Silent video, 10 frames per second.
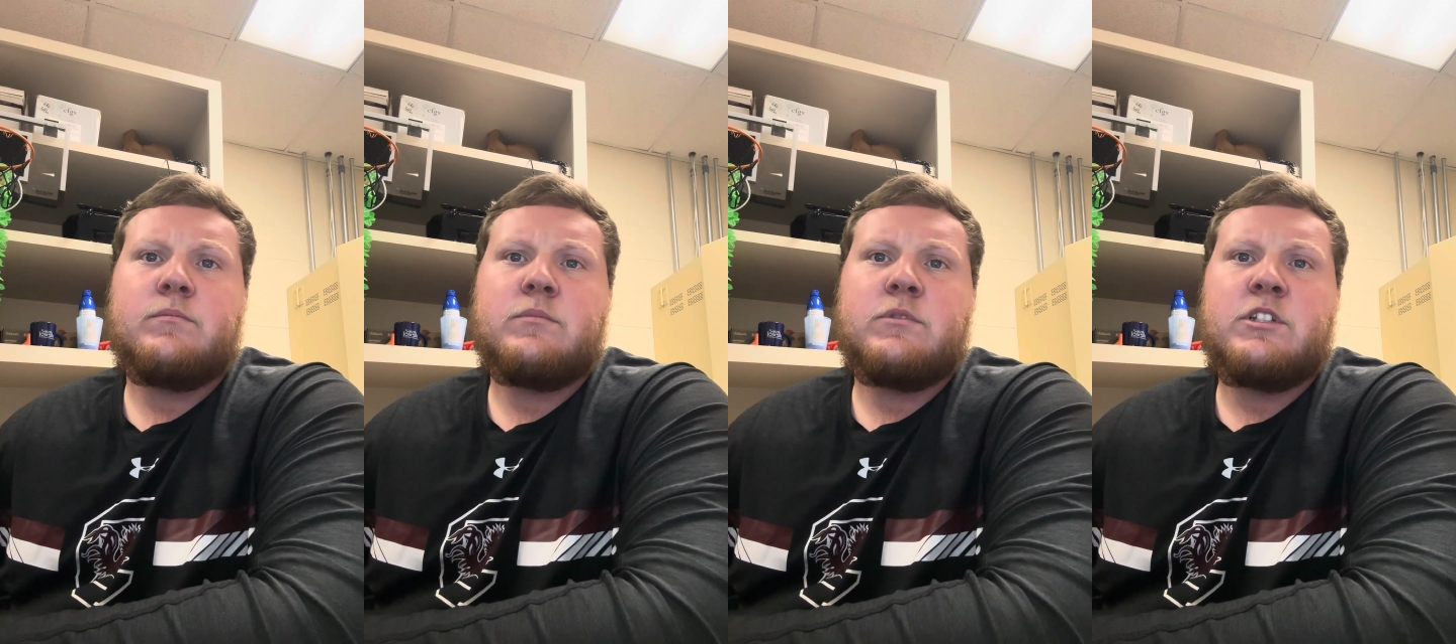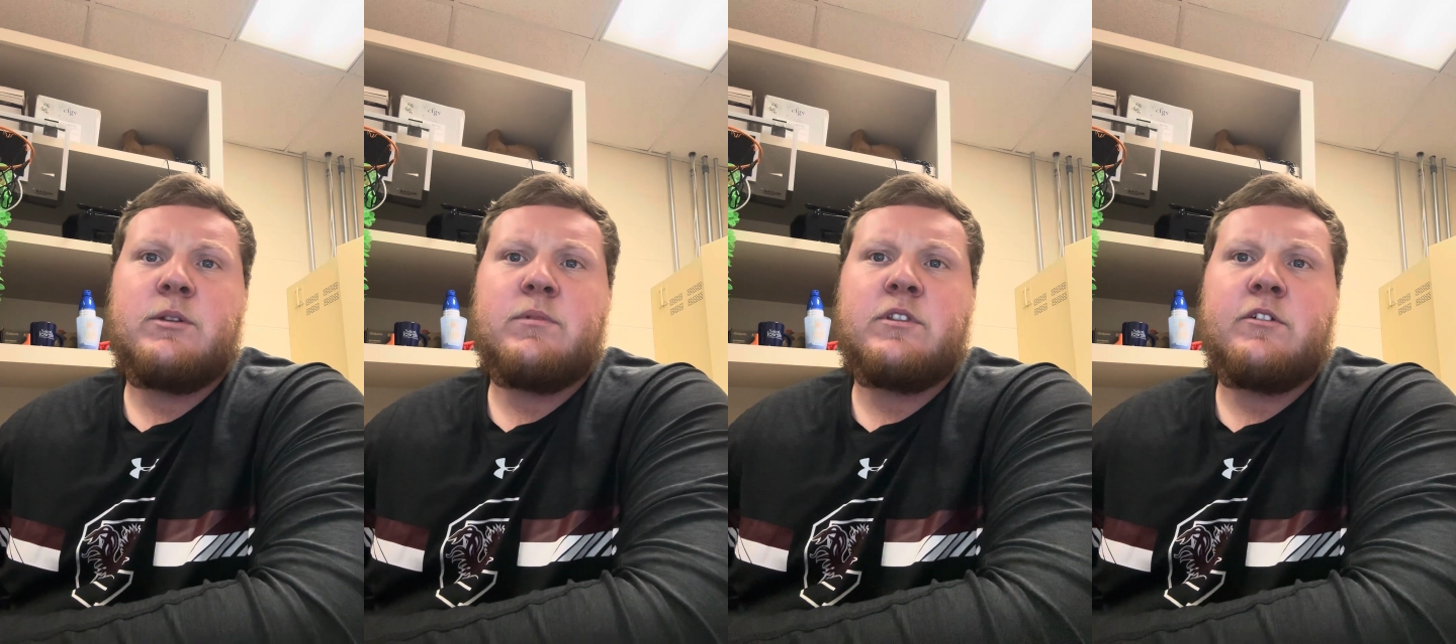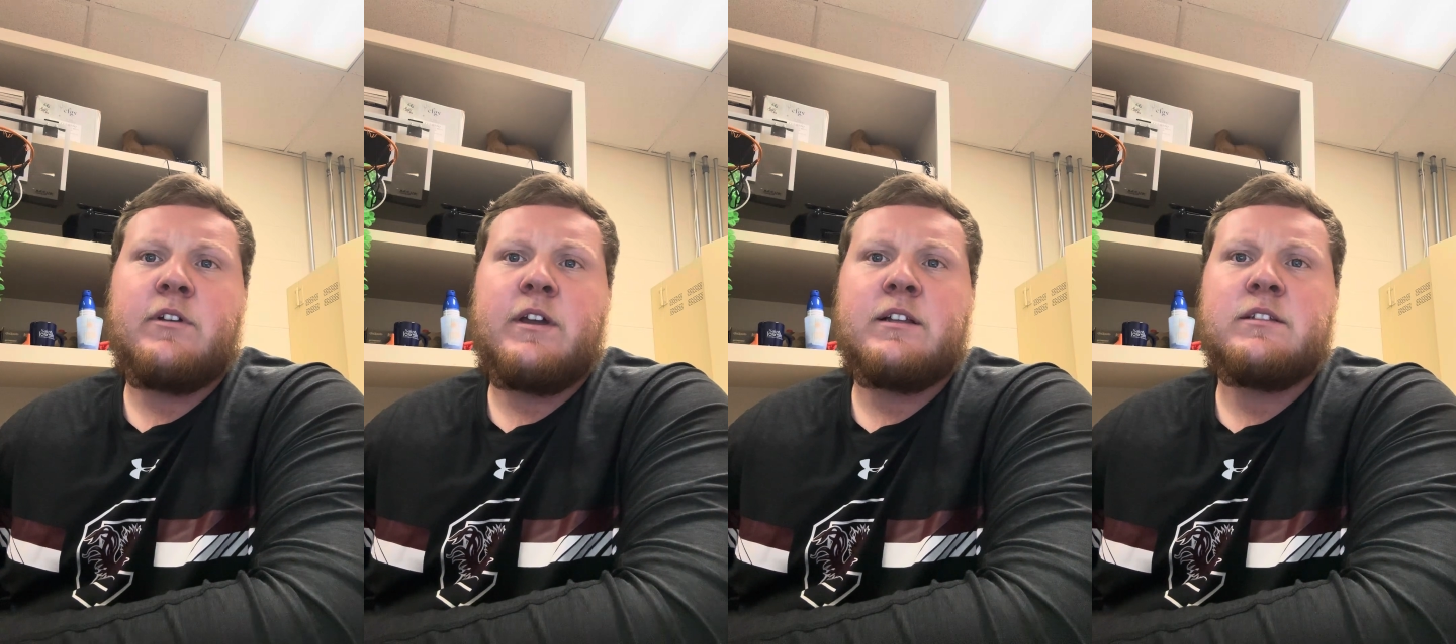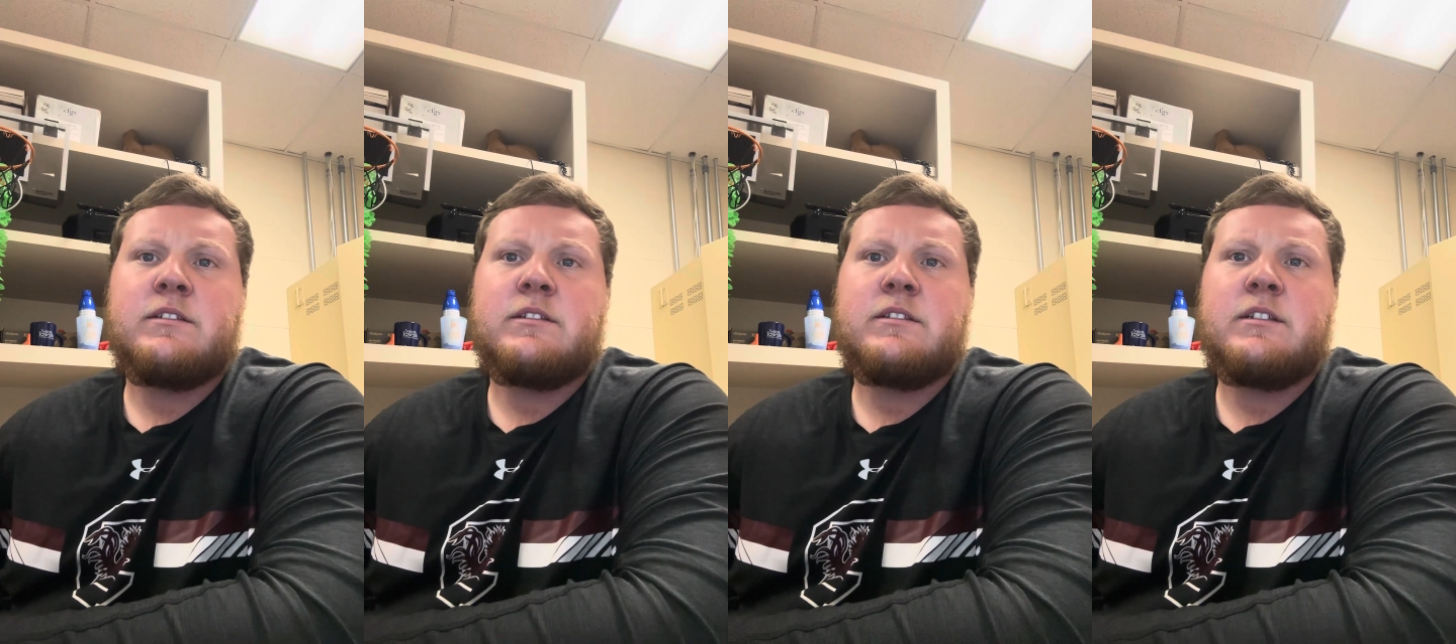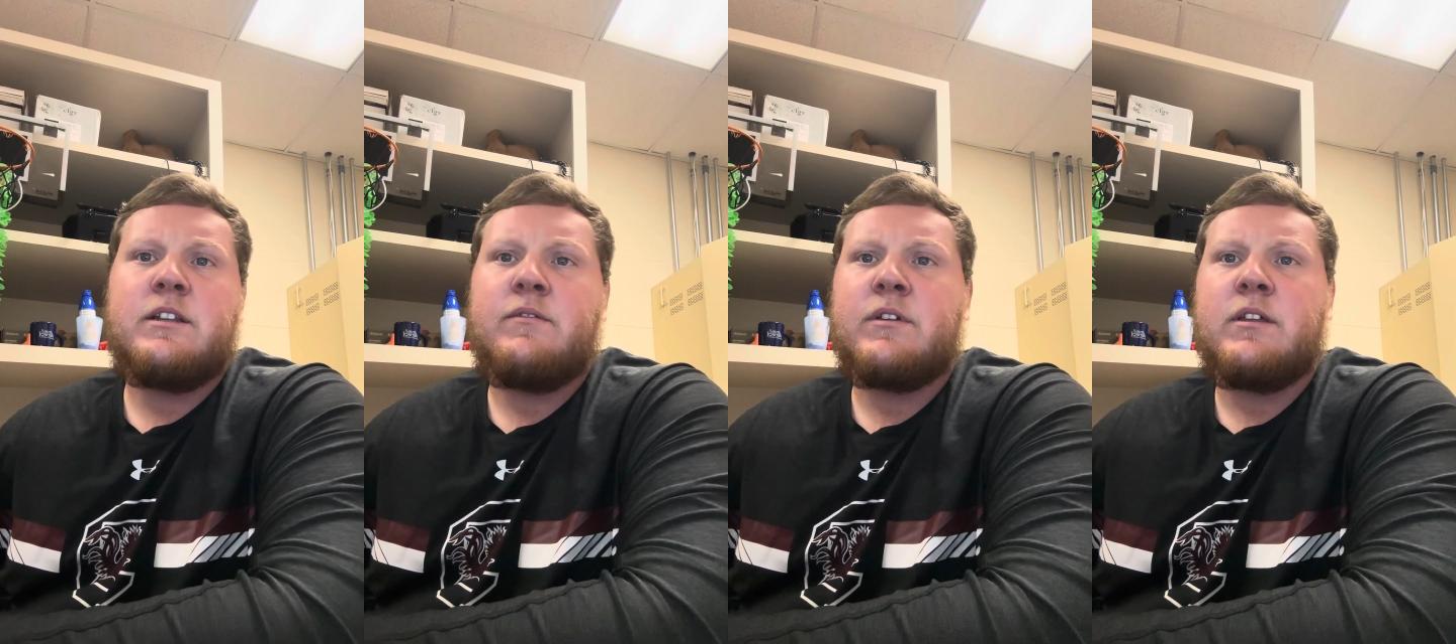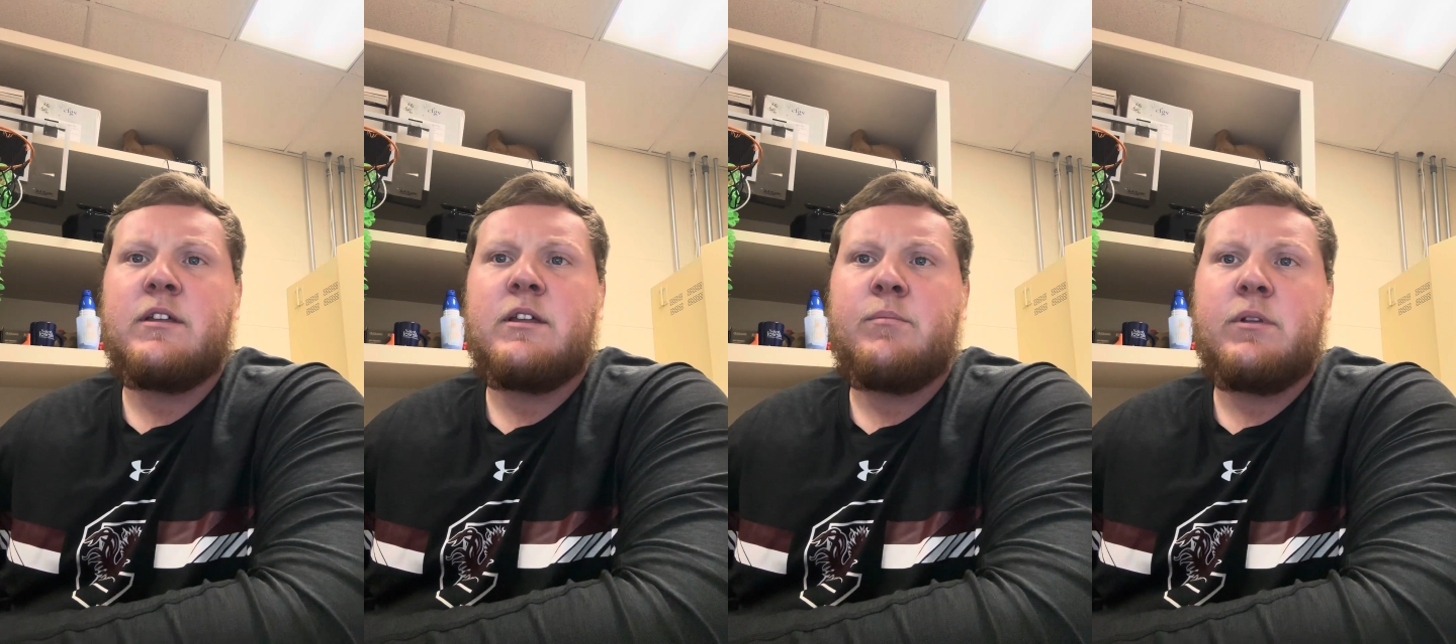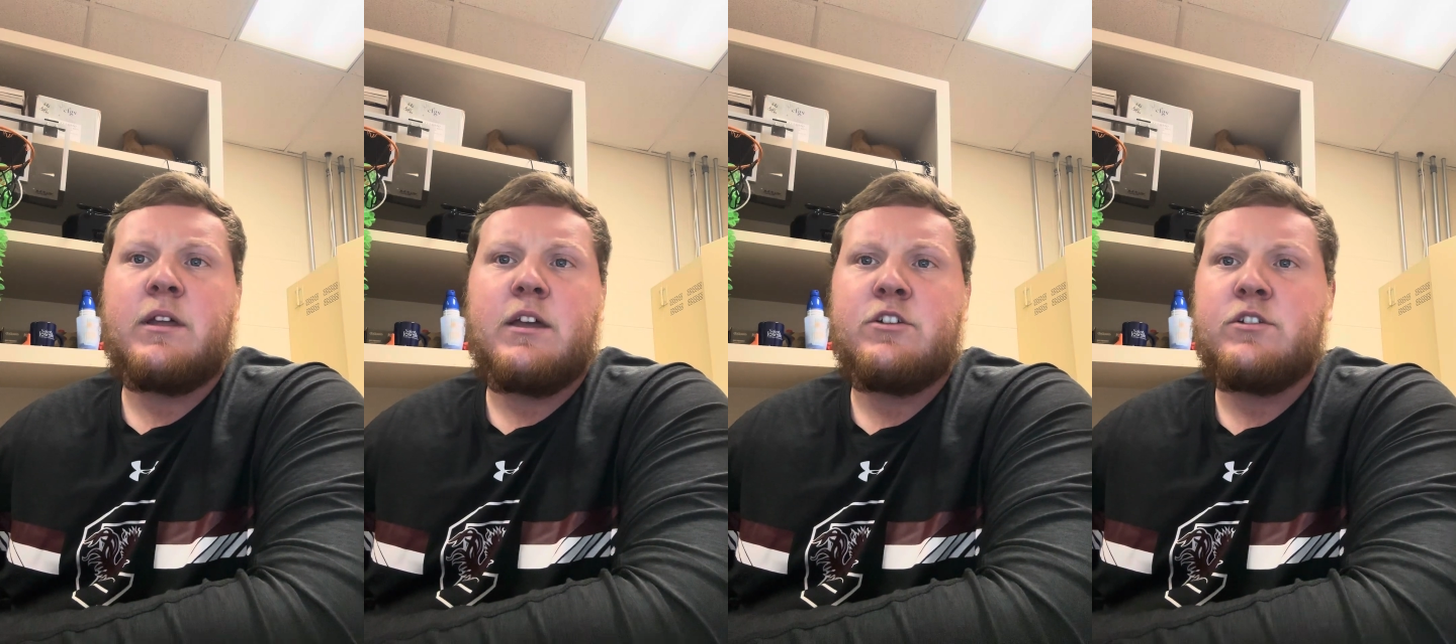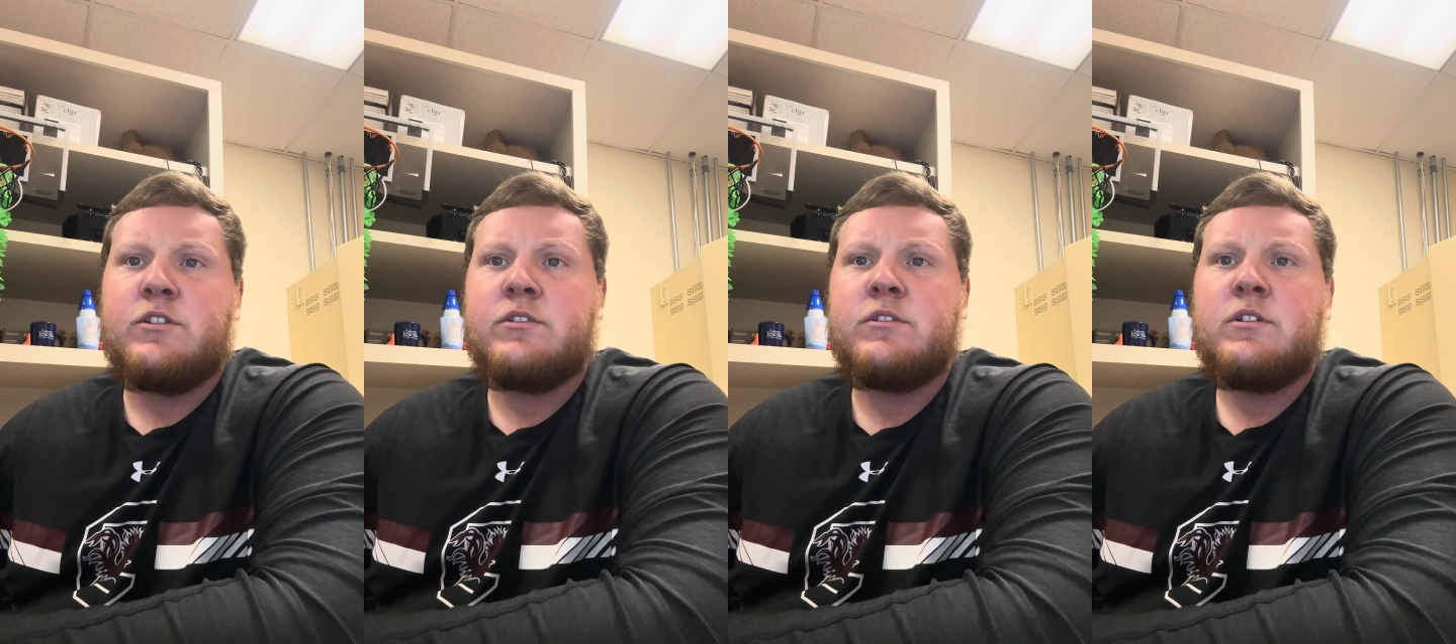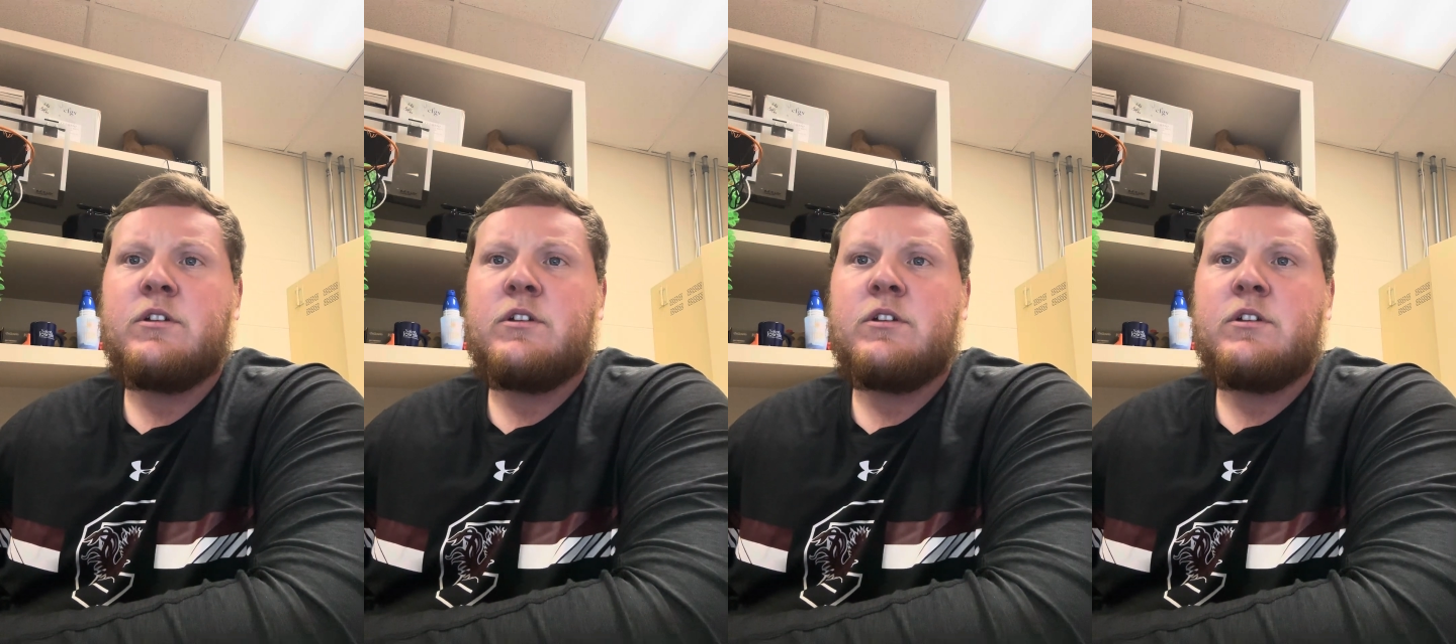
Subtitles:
The schema theory has significant implications